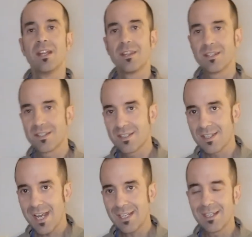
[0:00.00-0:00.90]
The
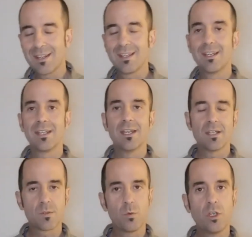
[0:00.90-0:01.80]
second thing
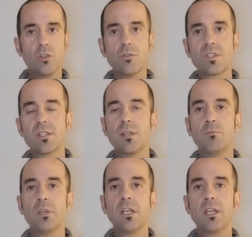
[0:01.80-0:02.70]
is, when you see
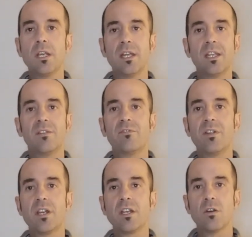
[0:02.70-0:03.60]
me in the
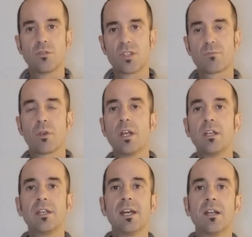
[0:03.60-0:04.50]
video
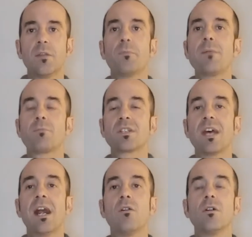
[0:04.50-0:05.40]
spraying down the paper
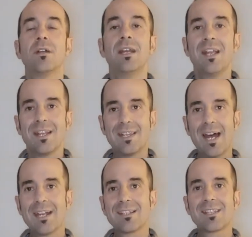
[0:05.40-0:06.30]
towel,
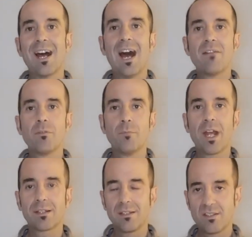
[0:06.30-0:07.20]
that is
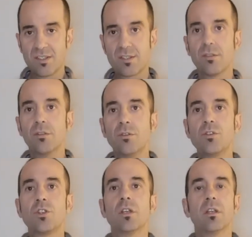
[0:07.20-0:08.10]
ivermectin
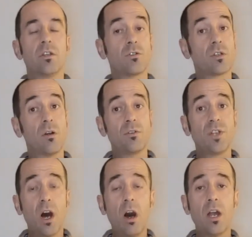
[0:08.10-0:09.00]
solution. There's no
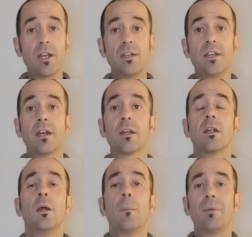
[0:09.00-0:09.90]
Dawn in
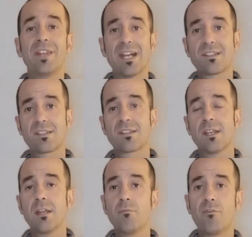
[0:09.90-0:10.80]
there, but that's the
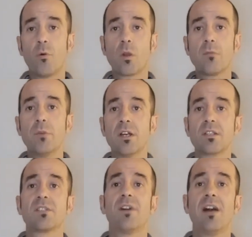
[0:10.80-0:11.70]
same 40
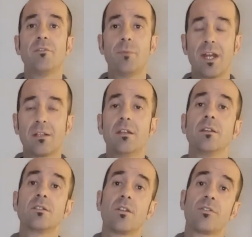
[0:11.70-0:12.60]
mils of
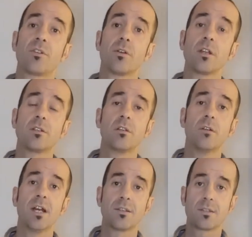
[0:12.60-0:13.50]
ivermectin to
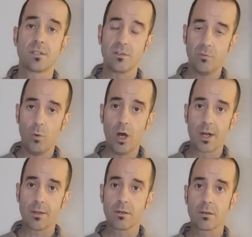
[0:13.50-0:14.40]
32 ounces of
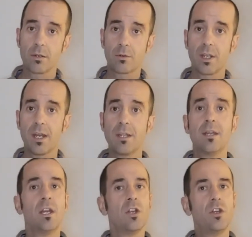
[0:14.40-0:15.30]
water, okay?
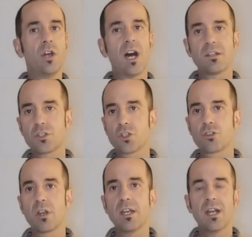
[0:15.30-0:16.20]
Not
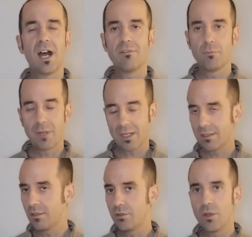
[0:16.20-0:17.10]
straight
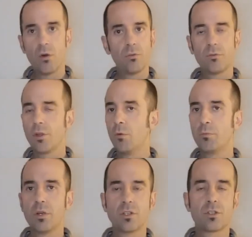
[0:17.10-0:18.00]
ivermectin. Don't
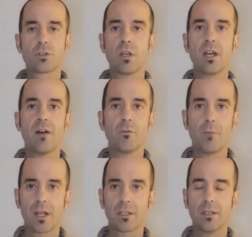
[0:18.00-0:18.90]
put straight
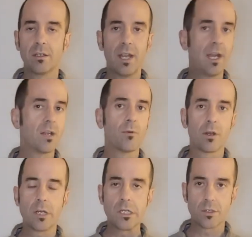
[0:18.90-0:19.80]
ivermectin
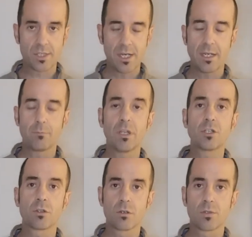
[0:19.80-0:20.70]
anywhere near your snake. Make
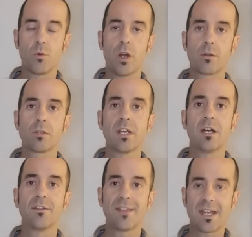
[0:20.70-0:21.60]
sure it's watered
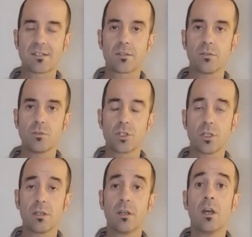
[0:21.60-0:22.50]
down to that
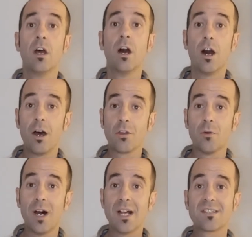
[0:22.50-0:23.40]
solution.
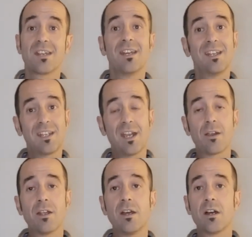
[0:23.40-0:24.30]
Otherwise,
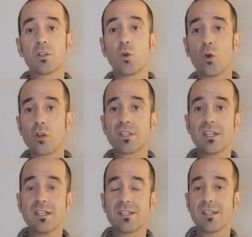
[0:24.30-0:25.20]
carry on,
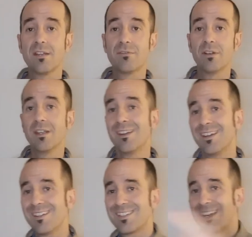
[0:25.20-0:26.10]
quarantine safely,
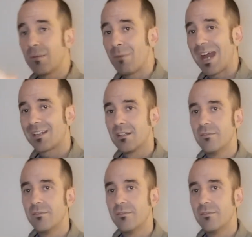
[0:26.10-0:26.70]
take it back to the